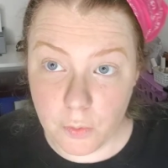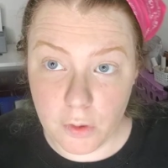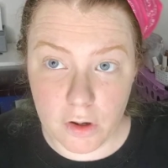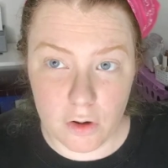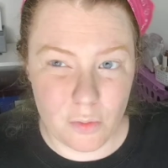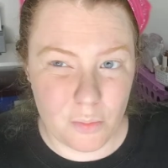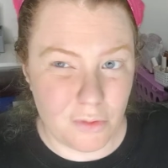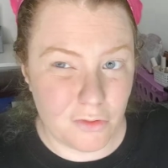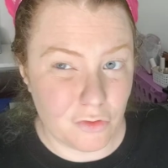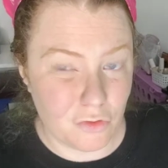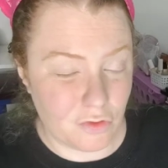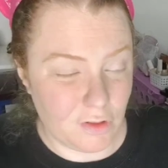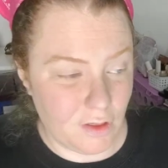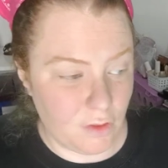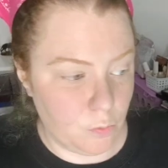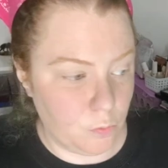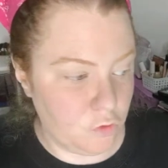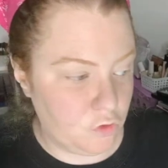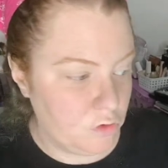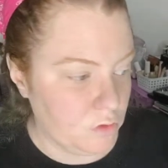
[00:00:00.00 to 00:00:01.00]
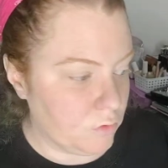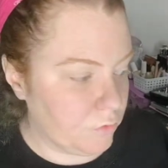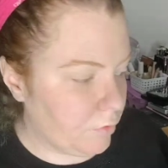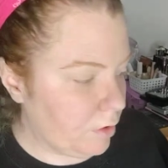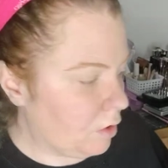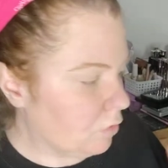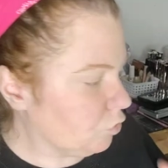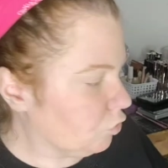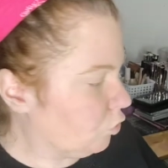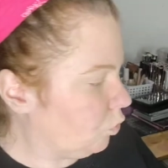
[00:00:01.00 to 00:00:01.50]
Her mother's death, but she's
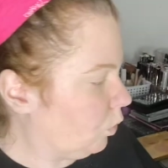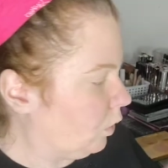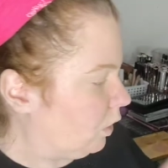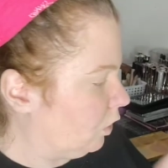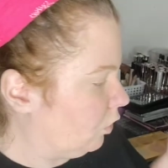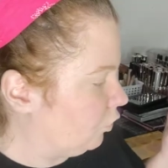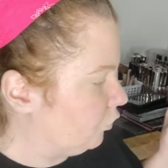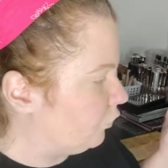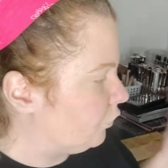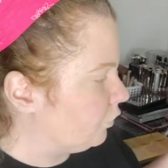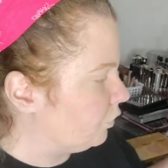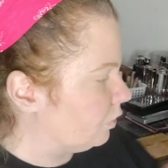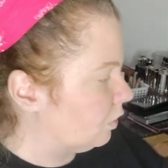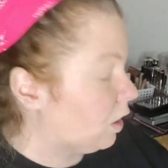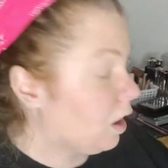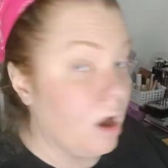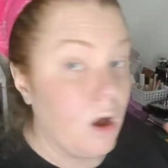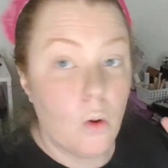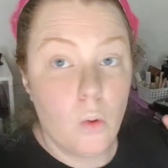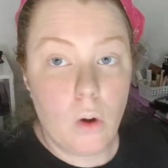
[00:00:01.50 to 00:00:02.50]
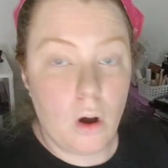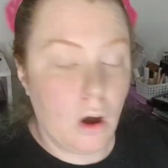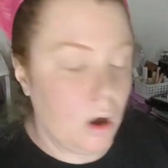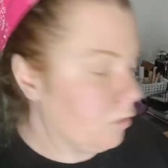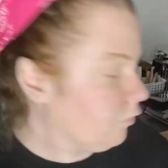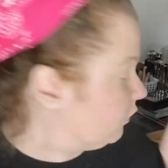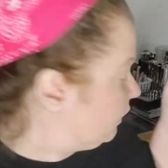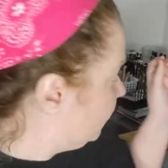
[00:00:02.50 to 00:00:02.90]
around 12. Oh, off